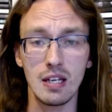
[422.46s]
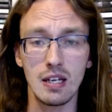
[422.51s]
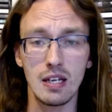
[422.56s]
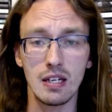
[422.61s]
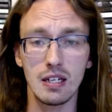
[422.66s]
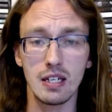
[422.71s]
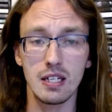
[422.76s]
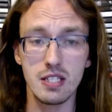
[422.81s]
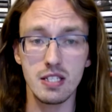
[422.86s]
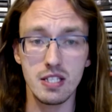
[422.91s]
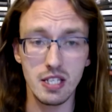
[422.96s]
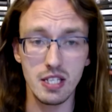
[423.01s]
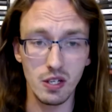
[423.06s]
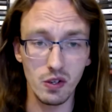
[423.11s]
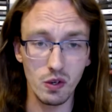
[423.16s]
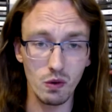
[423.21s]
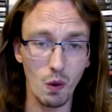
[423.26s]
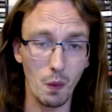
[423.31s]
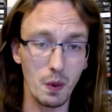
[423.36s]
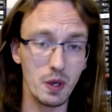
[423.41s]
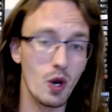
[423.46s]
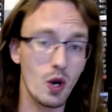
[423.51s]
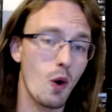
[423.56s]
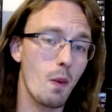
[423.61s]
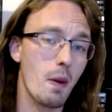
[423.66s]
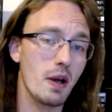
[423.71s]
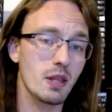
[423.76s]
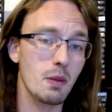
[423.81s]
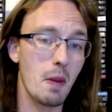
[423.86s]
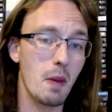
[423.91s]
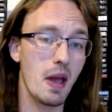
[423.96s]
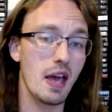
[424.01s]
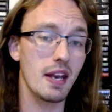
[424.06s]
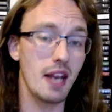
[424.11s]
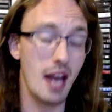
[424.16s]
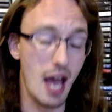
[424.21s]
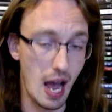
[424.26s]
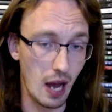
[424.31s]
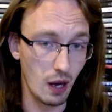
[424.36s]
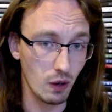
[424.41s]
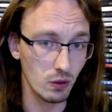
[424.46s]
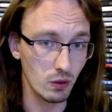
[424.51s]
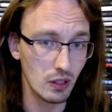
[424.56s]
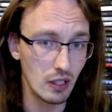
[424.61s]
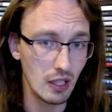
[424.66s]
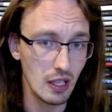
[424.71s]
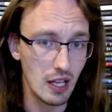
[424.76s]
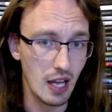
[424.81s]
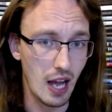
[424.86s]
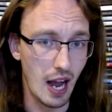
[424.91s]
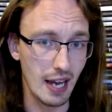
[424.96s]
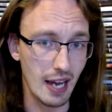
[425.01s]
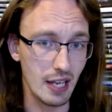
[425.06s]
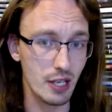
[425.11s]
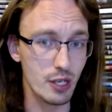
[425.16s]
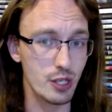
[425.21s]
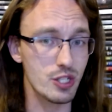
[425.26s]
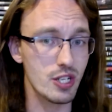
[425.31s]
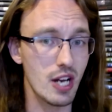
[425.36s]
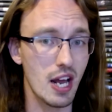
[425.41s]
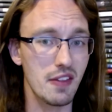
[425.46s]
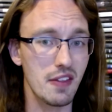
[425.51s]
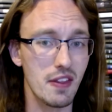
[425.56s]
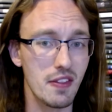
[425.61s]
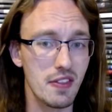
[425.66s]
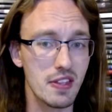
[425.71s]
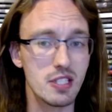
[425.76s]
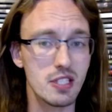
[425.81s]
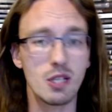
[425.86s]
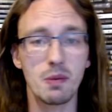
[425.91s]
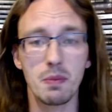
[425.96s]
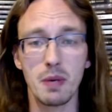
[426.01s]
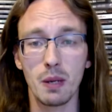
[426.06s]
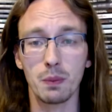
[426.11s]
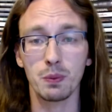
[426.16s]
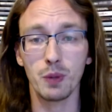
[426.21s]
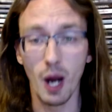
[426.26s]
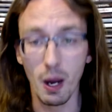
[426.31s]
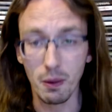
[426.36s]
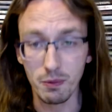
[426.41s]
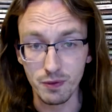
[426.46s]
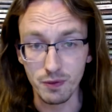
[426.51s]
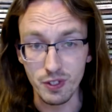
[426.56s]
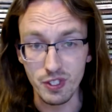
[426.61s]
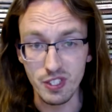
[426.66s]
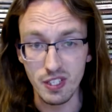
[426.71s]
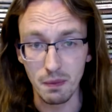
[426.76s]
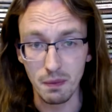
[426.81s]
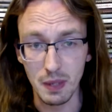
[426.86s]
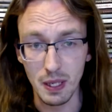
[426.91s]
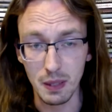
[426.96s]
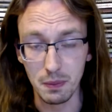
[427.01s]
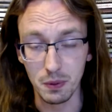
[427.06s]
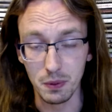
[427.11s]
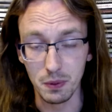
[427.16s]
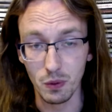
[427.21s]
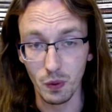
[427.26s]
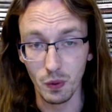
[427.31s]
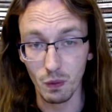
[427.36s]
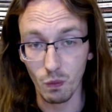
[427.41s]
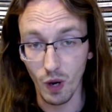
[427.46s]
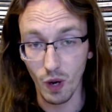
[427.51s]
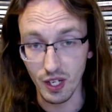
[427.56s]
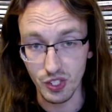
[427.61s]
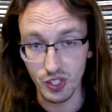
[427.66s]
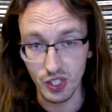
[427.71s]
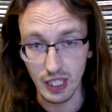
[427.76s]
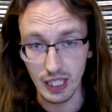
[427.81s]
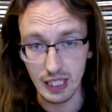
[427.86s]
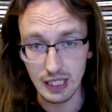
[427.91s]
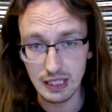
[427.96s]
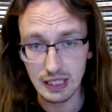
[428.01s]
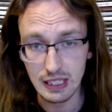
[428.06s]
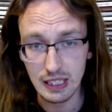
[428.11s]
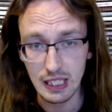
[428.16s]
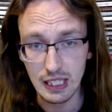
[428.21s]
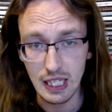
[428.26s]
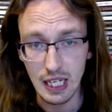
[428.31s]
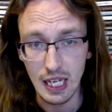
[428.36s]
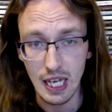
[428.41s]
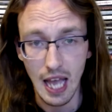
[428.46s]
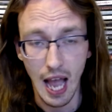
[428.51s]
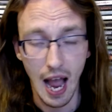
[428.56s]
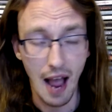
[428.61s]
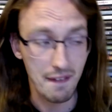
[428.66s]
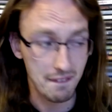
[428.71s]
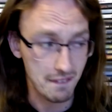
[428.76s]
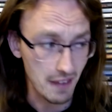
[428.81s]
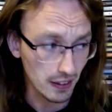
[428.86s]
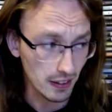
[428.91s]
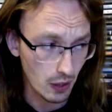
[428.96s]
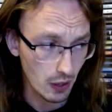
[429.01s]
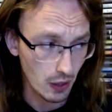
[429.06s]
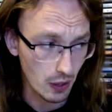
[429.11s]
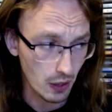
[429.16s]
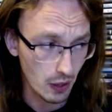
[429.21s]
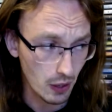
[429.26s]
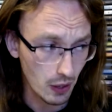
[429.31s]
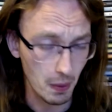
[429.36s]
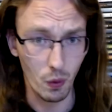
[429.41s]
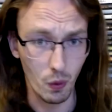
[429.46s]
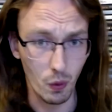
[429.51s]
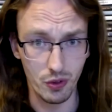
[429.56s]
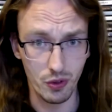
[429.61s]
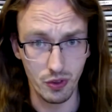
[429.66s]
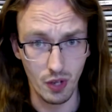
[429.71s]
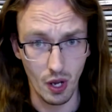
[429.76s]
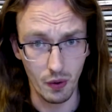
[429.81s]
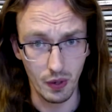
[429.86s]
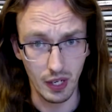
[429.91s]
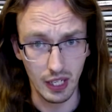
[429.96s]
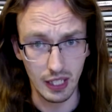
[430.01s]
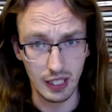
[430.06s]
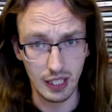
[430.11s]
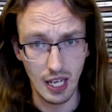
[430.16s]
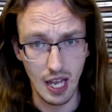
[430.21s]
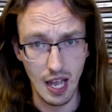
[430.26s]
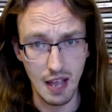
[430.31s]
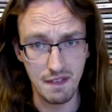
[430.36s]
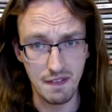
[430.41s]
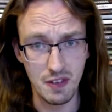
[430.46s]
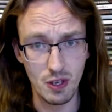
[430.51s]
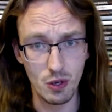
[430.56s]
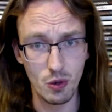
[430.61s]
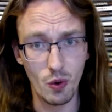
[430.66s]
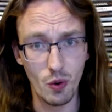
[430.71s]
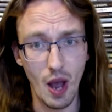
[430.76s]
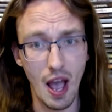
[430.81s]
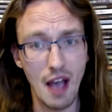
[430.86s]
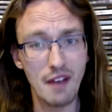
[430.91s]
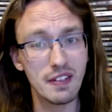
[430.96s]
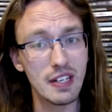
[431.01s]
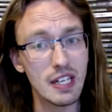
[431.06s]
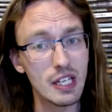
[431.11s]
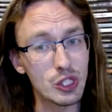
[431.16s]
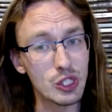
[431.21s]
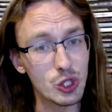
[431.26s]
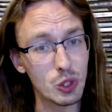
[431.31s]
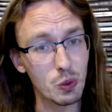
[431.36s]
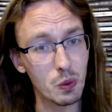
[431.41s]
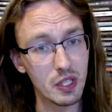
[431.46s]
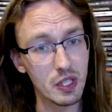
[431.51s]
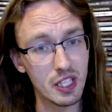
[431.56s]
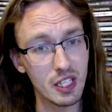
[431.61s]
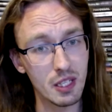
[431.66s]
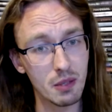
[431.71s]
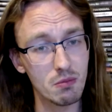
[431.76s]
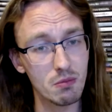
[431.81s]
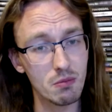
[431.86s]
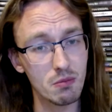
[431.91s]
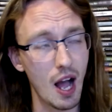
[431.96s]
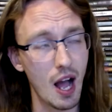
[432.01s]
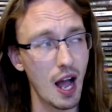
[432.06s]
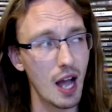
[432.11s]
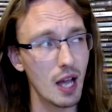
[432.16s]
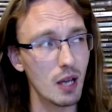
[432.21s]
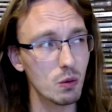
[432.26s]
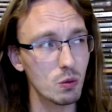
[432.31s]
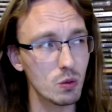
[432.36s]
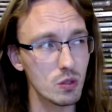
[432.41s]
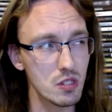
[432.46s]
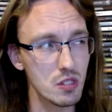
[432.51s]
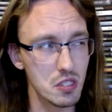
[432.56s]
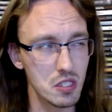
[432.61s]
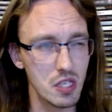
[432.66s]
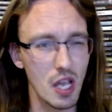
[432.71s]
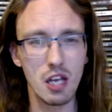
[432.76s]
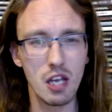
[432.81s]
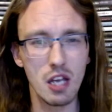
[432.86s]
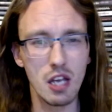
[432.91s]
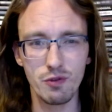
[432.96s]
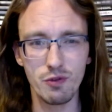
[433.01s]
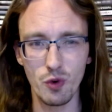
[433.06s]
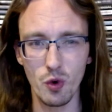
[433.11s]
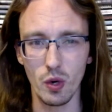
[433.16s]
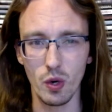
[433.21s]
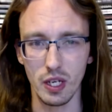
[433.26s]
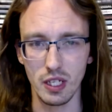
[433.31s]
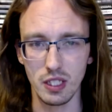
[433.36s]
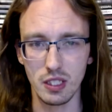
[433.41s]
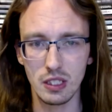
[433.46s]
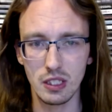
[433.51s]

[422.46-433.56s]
considering what we know about the man now, I understand that this could be a problem for some people when watching it. I felt that it would be worth noting. If you have an issue with him, I would say avoid.